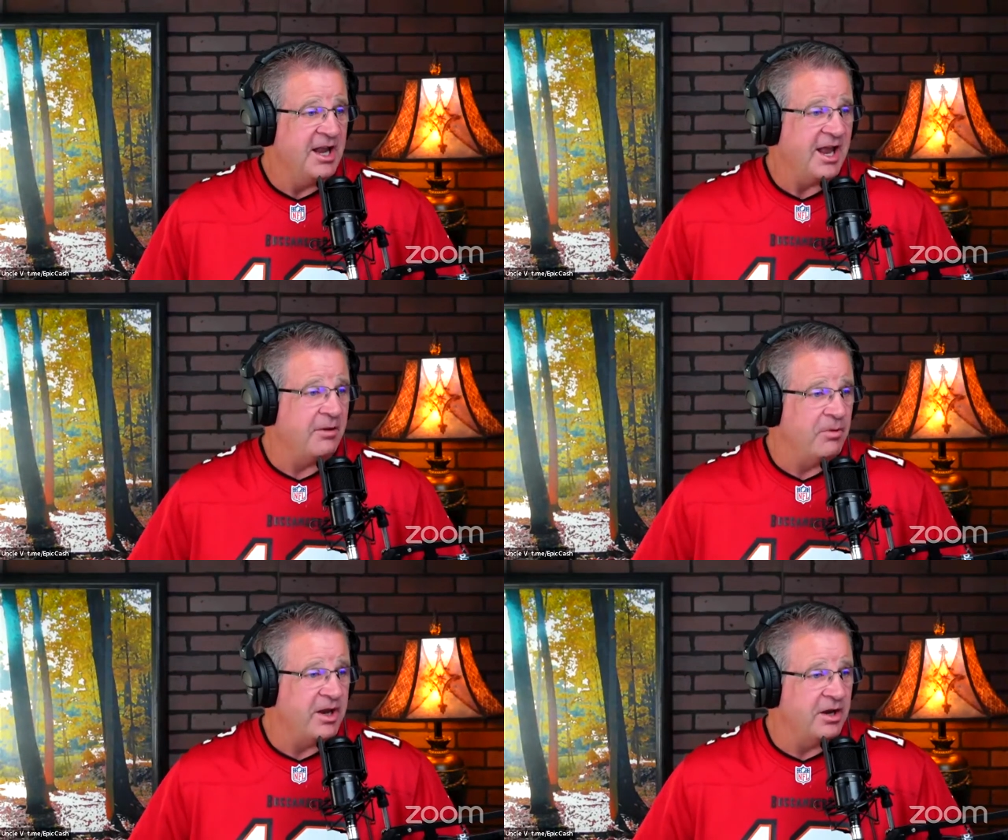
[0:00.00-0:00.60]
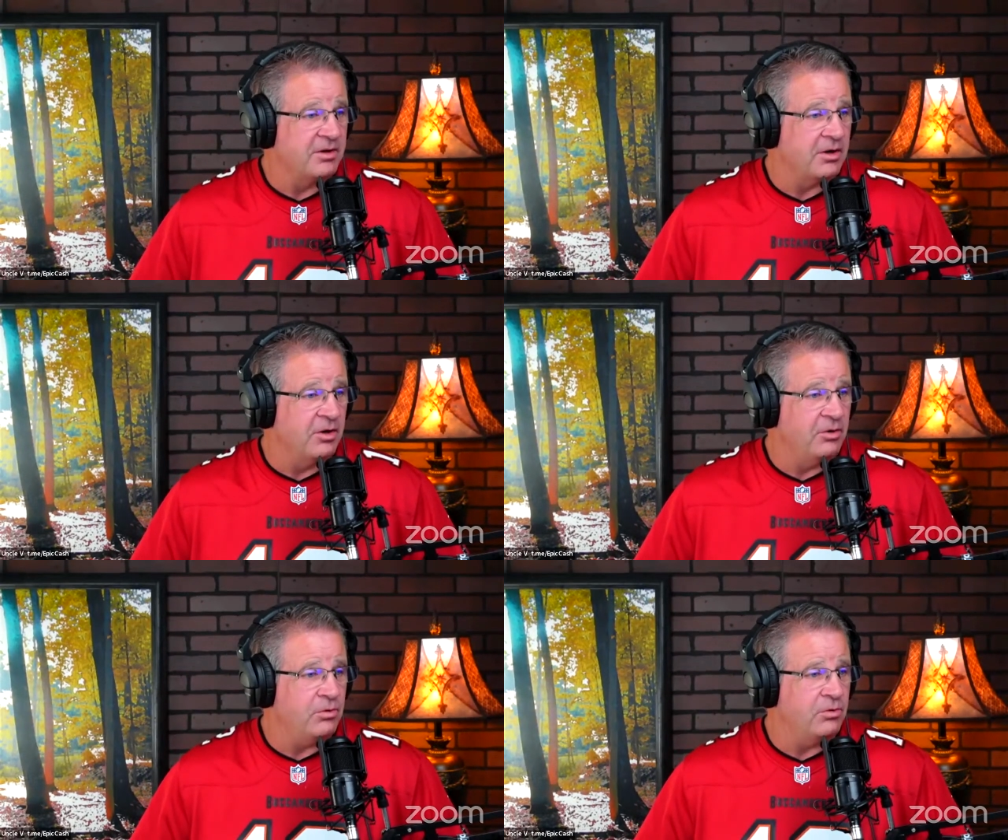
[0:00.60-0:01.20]
And greetings.
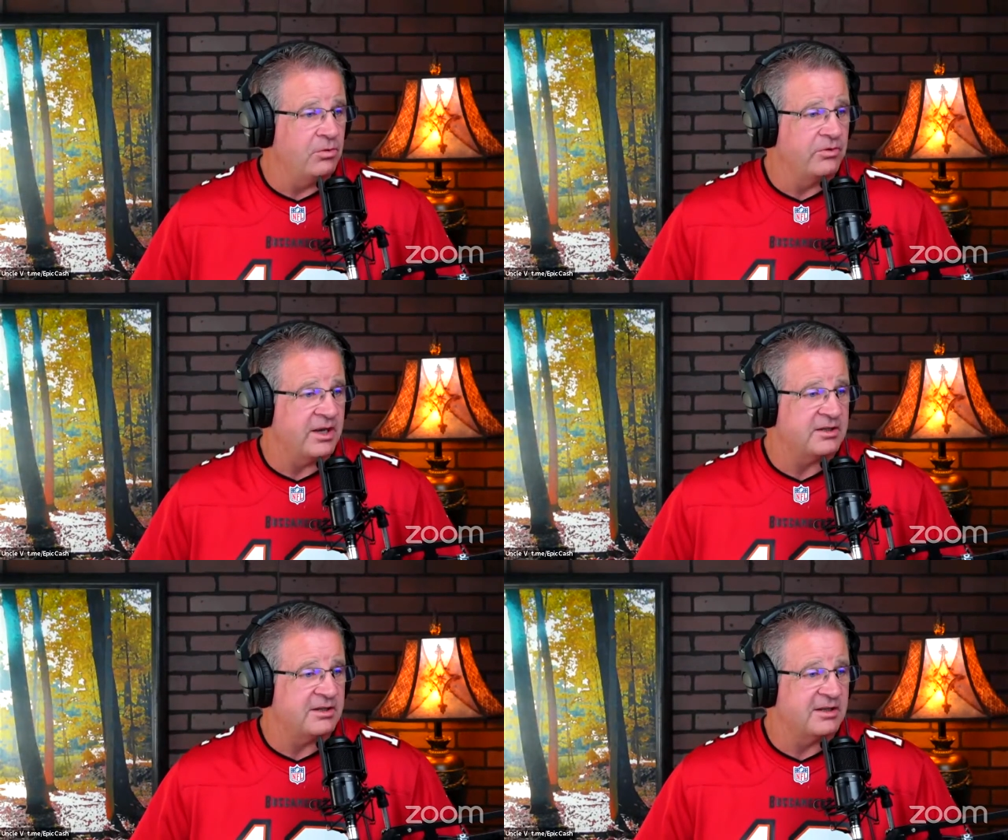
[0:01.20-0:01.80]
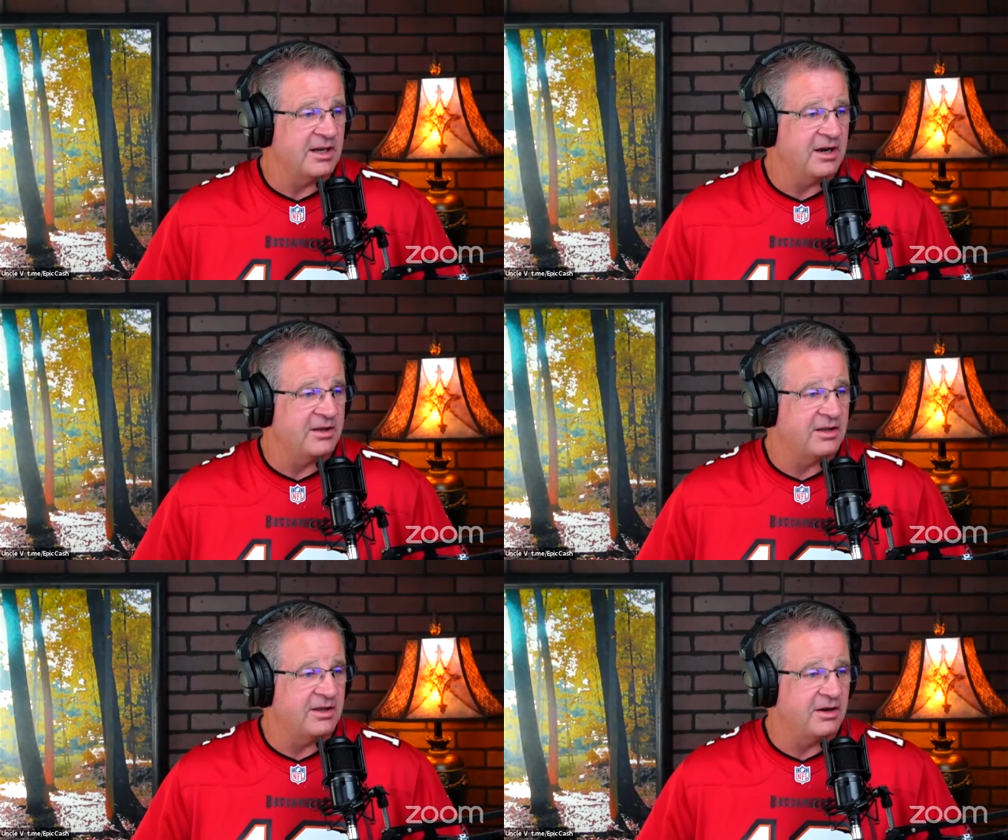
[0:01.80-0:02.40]
Oh, that's Friday.
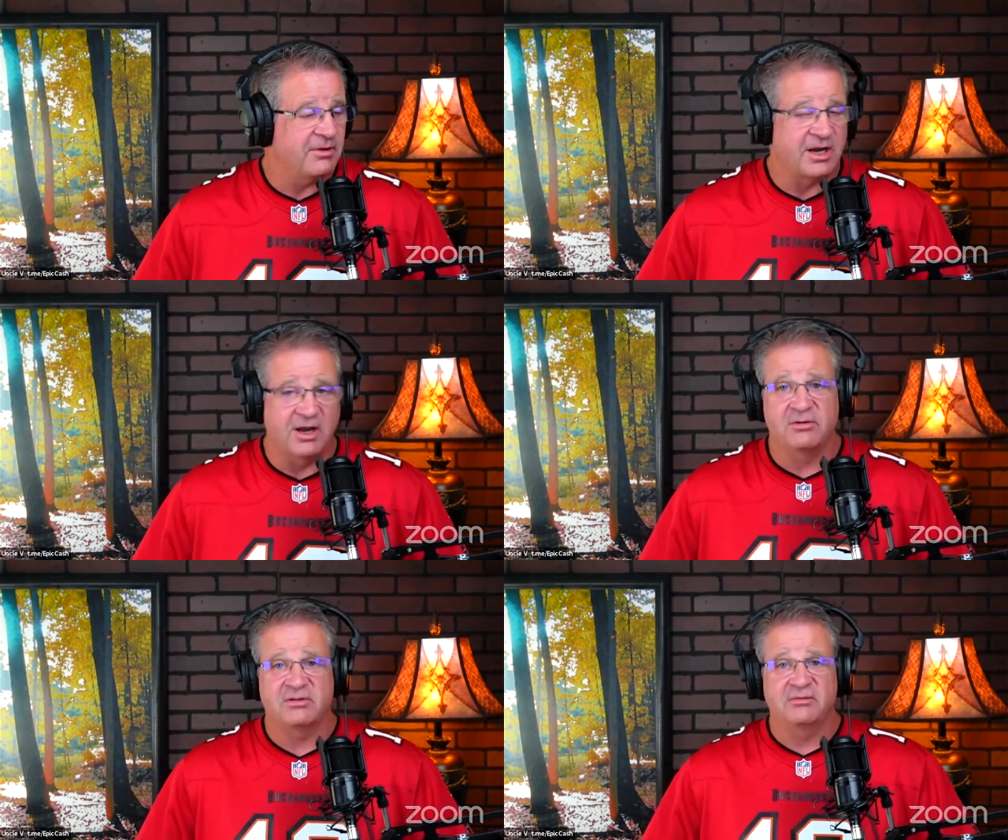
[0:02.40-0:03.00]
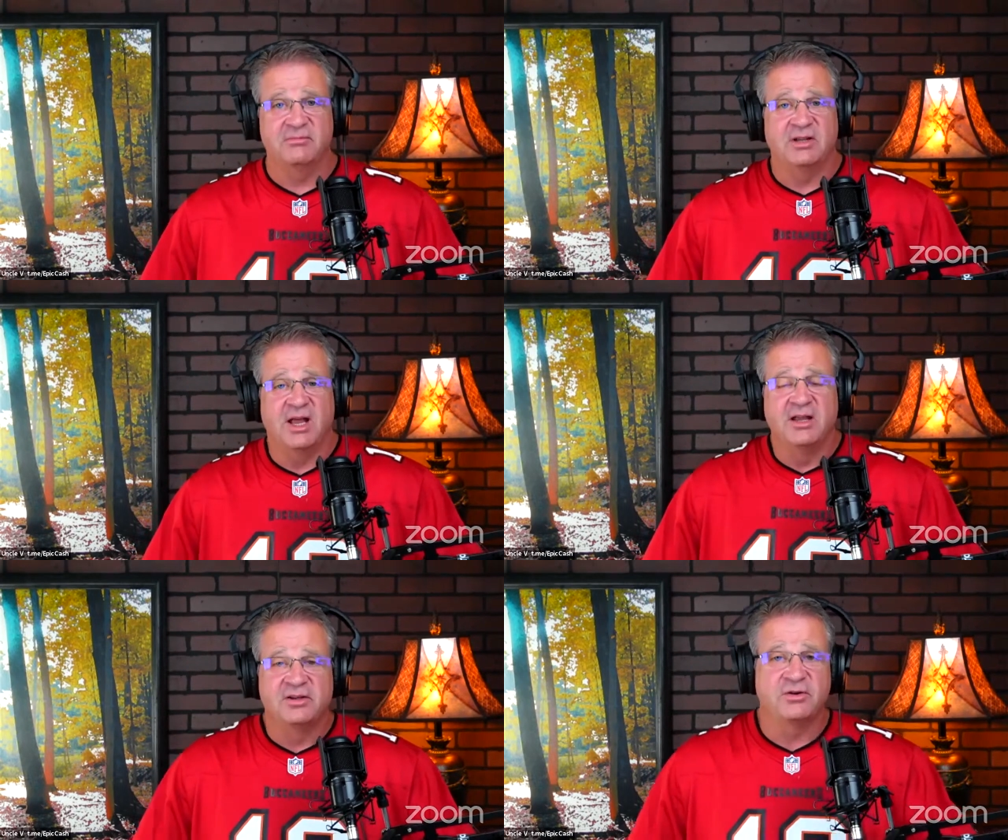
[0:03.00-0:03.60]
There we go.
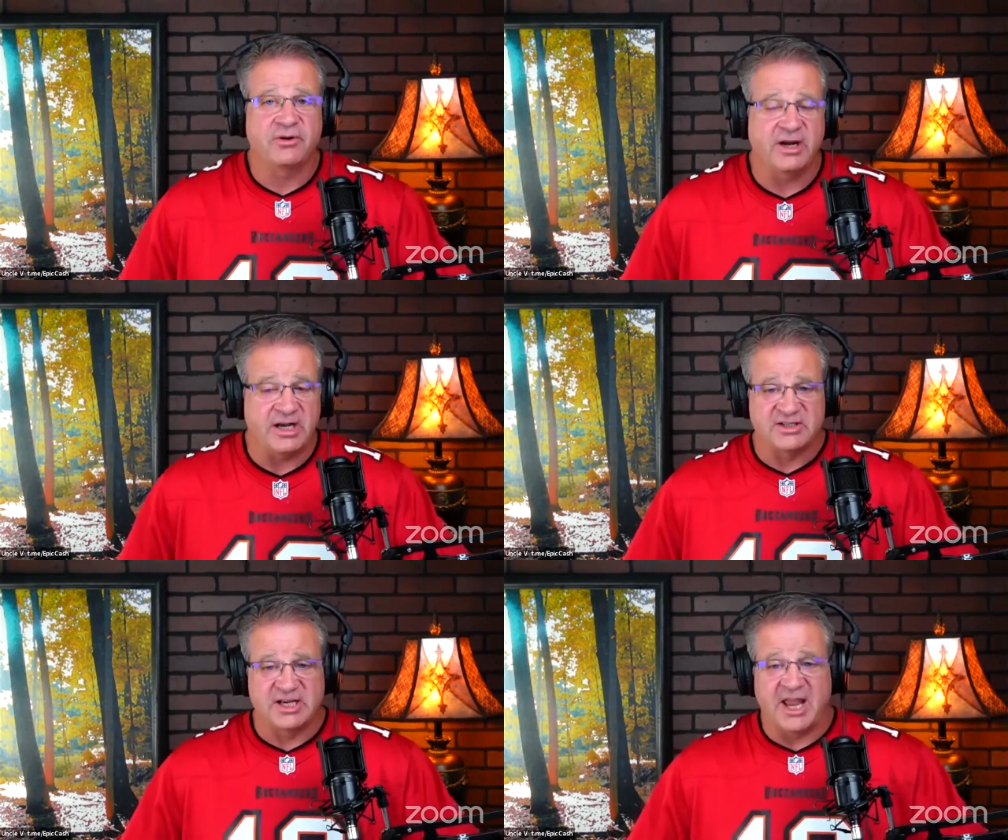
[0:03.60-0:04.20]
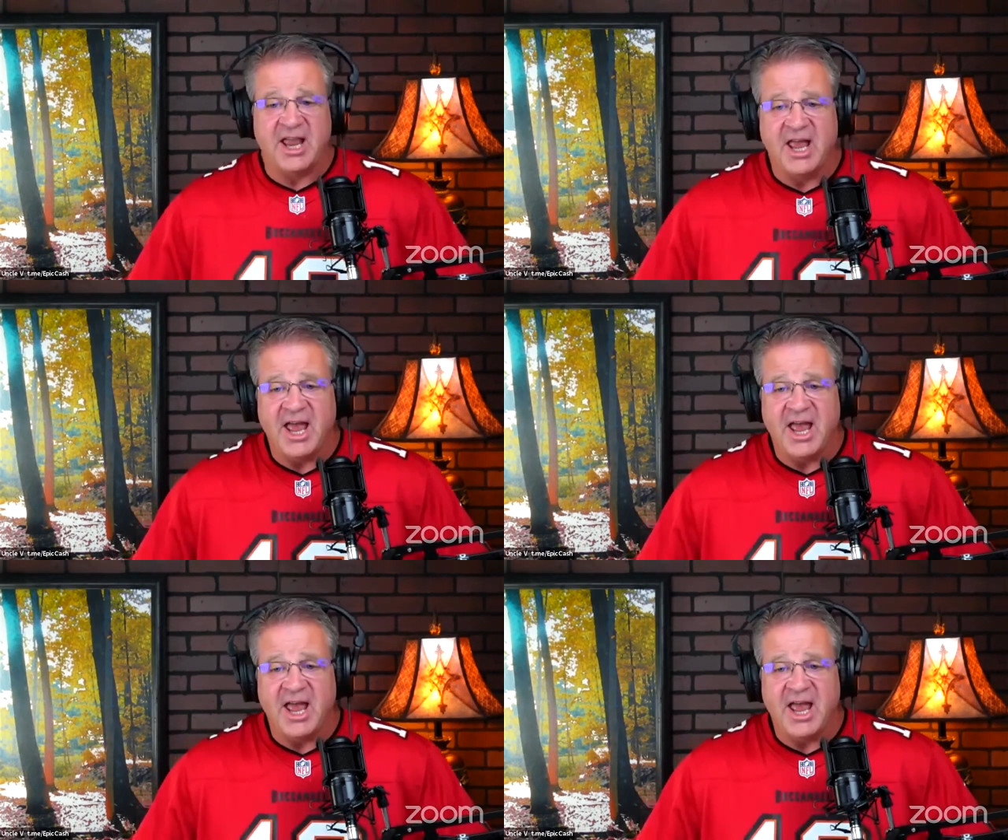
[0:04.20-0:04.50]
2 greetings today.